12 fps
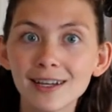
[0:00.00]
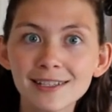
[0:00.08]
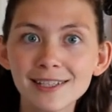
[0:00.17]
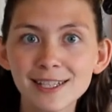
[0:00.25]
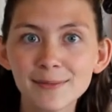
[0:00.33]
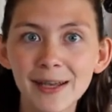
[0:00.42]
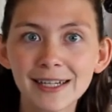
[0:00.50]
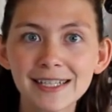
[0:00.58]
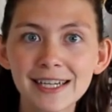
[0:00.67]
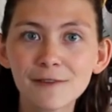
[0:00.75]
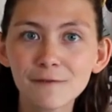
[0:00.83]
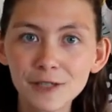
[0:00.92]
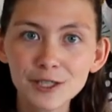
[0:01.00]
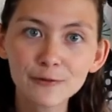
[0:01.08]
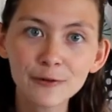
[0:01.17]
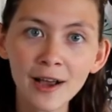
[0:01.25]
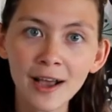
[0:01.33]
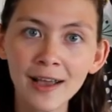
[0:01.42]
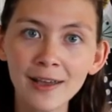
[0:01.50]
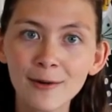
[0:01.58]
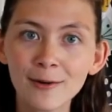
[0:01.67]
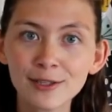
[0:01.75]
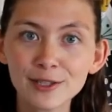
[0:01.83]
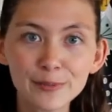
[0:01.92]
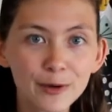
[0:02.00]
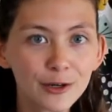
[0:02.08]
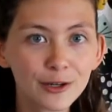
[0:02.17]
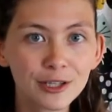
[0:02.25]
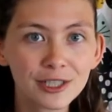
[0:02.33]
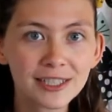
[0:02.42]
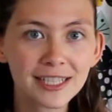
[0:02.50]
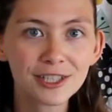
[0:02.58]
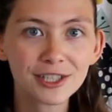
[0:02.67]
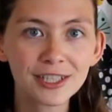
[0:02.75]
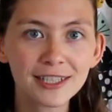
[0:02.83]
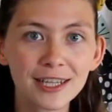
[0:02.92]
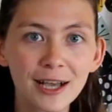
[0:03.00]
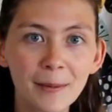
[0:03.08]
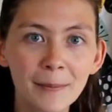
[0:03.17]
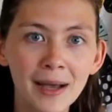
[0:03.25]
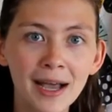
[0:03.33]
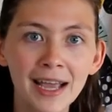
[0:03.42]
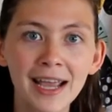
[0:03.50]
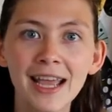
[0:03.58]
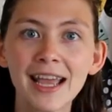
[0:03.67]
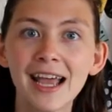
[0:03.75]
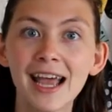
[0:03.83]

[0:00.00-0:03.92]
unsuspecting fish fry or small crustacean to come by,